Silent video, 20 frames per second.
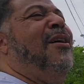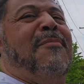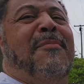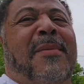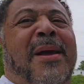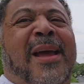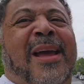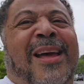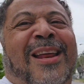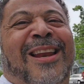
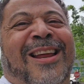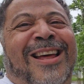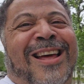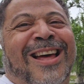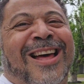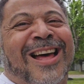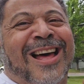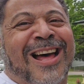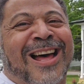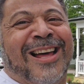Man,
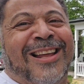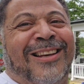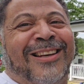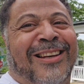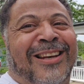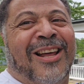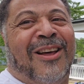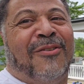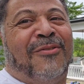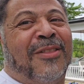I
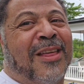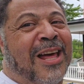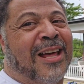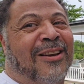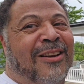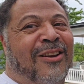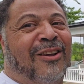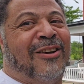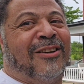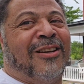love
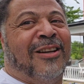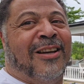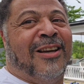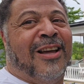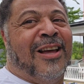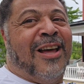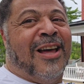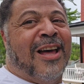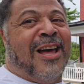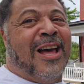that look.
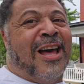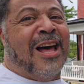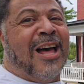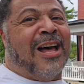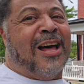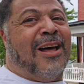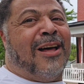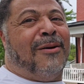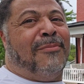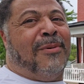
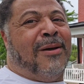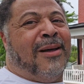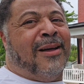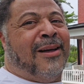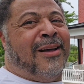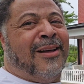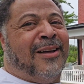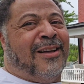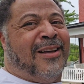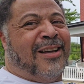I'm
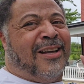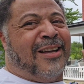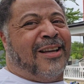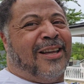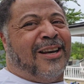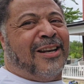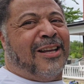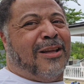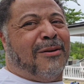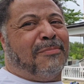
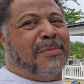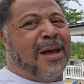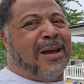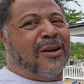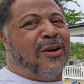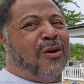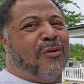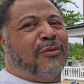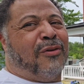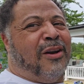gonna get
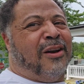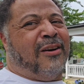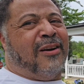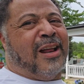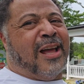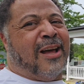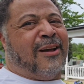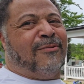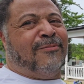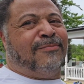back over here
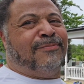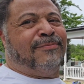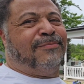now.